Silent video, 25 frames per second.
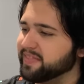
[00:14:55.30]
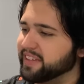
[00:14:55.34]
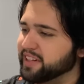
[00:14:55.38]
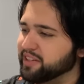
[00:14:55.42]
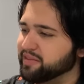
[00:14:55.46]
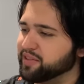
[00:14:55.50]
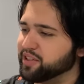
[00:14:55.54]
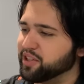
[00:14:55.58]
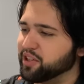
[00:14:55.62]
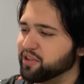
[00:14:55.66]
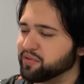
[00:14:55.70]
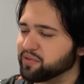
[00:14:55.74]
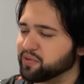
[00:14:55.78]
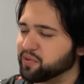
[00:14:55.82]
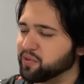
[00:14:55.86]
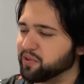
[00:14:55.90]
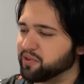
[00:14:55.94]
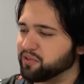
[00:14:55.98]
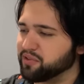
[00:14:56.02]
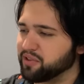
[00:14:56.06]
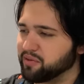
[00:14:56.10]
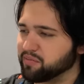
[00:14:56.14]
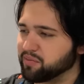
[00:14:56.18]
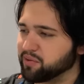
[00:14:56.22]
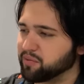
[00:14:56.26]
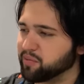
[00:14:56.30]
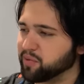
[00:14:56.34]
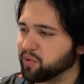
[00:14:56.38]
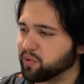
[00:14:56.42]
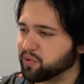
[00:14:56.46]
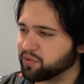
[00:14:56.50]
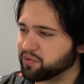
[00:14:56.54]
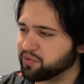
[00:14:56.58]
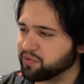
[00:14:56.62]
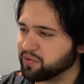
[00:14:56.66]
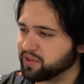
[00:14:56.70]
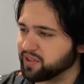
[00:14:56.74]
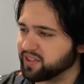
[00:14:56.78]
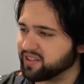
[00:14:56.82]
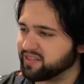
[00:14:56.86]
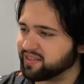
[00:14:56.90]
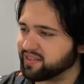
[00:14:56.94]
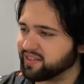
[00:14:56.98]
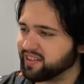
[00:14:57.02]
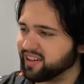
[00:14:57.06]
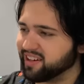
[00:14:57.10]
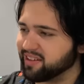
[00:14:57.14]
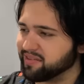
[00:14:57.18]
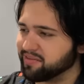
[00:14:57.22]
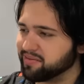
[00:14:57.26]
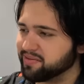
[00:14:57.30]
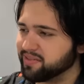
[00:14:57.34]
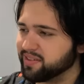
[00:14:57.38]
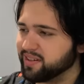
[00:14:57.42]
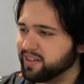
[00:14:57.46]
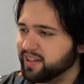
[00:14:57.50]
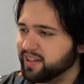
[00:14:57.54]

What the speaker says: Even though, of course, I'm remorseful and stuff,